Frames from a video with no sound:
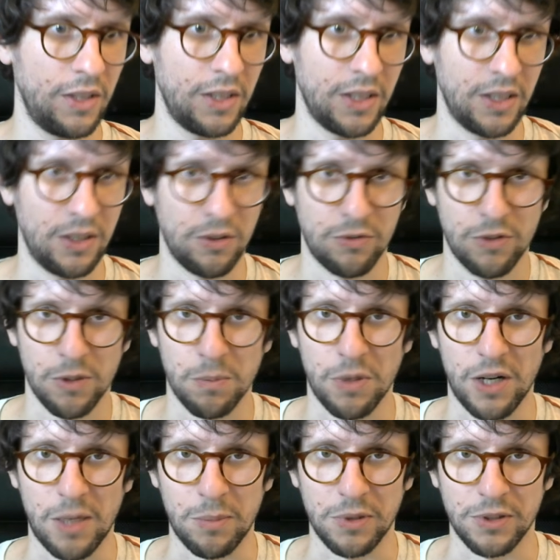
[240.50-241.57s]
in the third
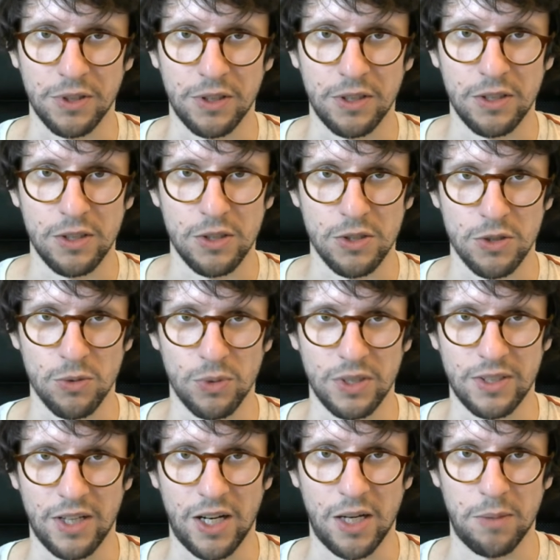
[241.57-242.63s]
parameter. So we
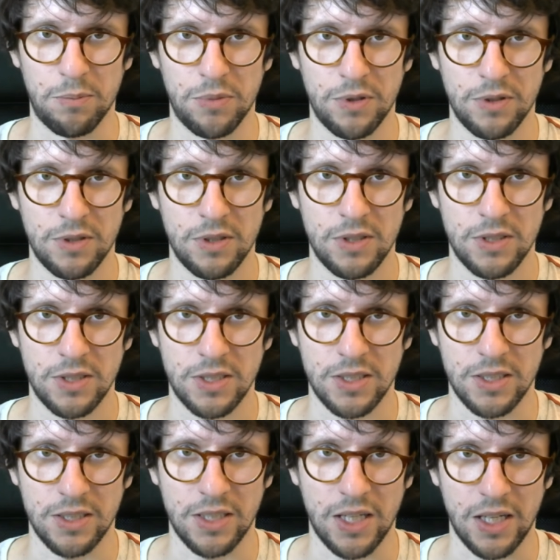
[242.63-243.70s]
type
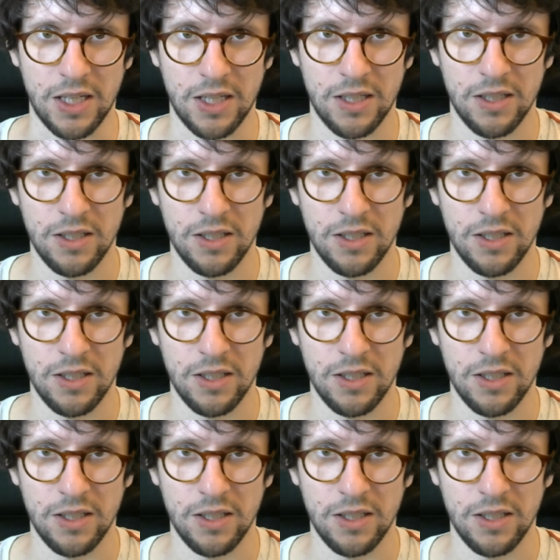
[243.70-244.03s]
snake.